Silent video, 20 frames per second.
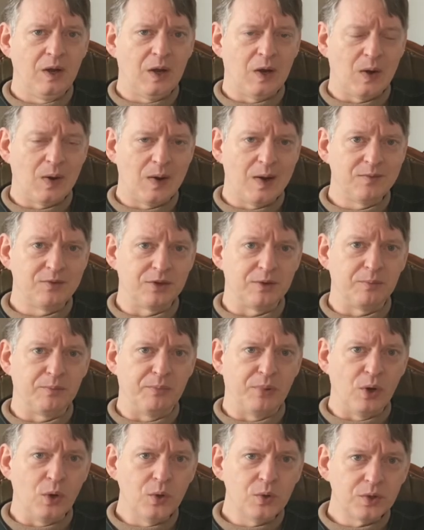However,
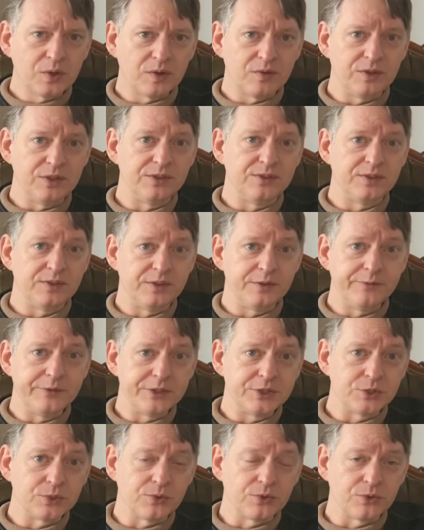both of these
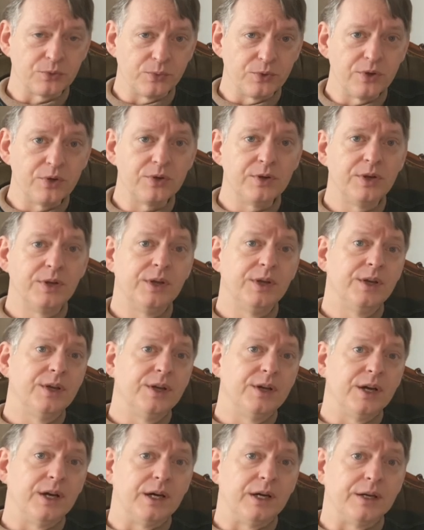individuals were
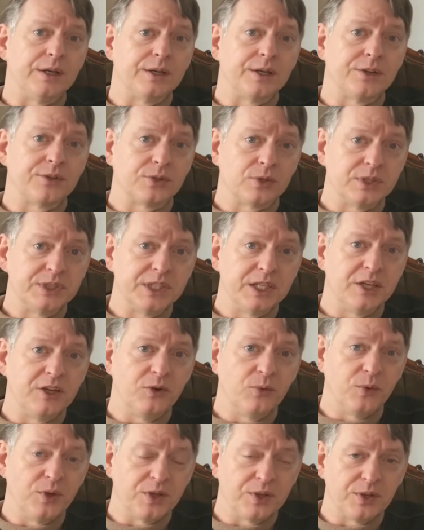uh, associated
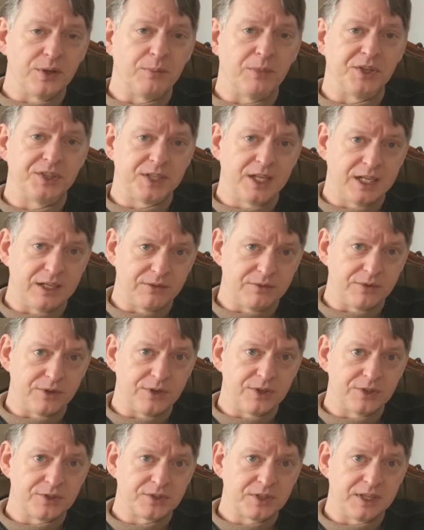with Montandon
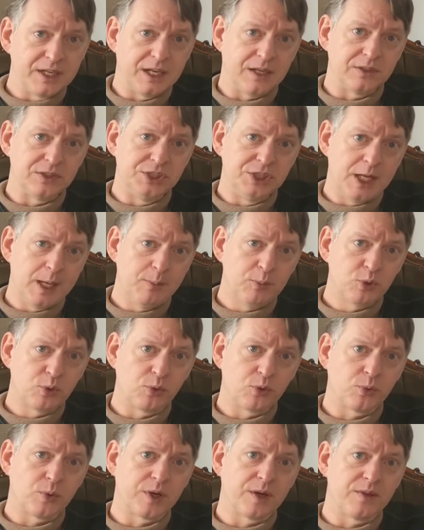Frères. Now, James
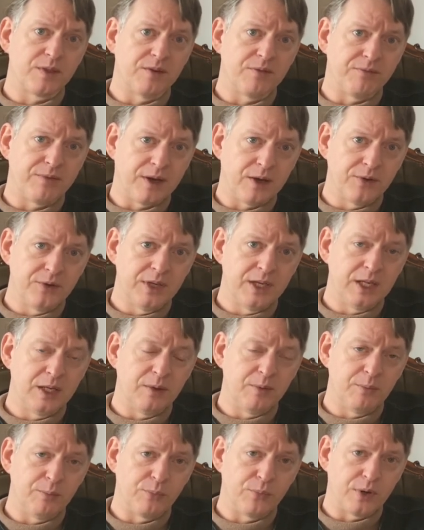was one of the
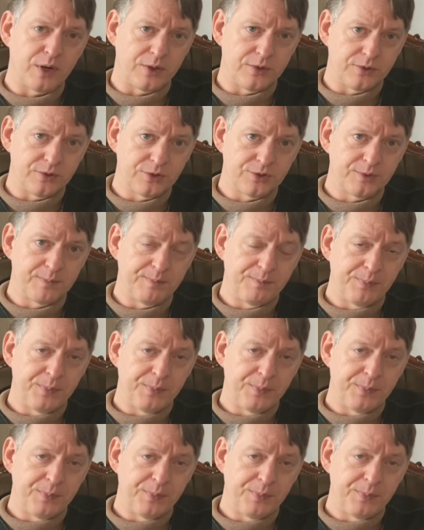founding brothers.